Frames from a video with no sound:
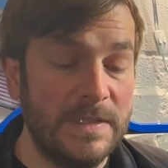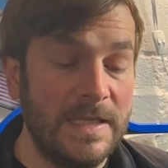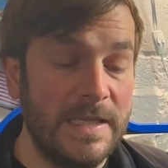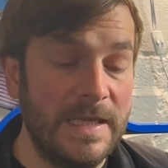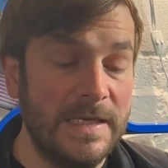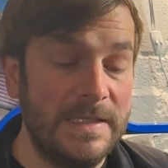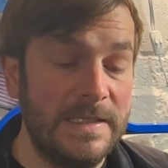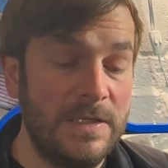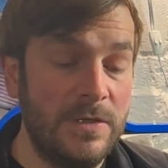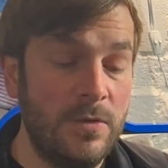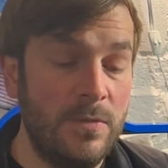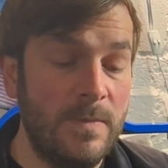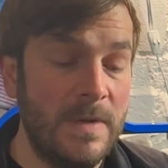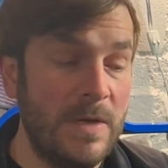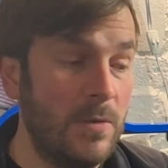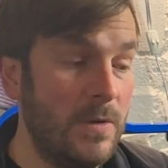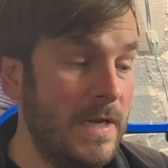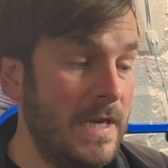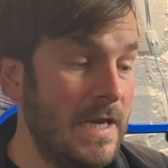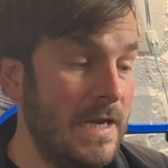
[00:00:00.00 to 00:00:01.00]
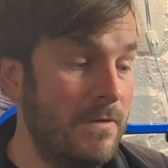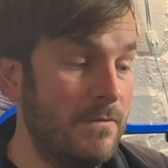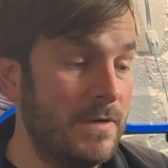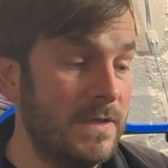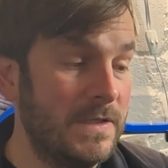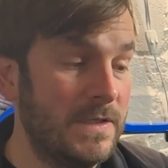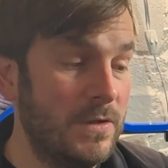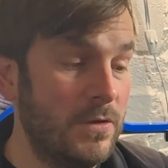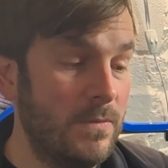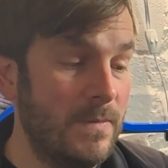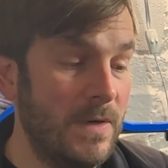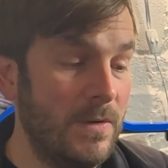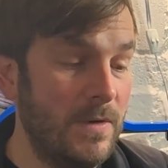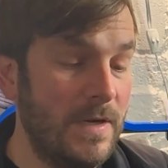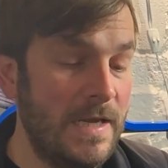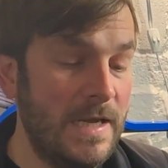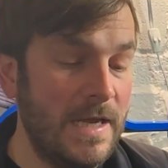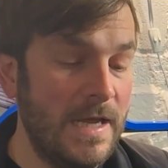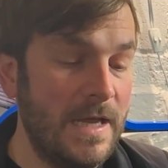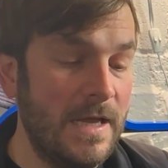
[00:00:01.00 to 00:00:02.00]
So they're 2mm here and 2mm
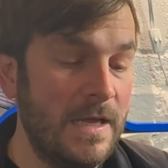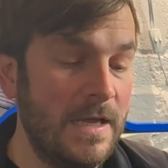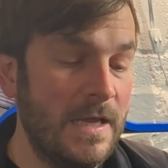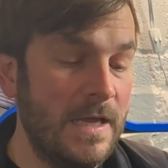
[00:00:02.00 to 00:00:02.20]
here,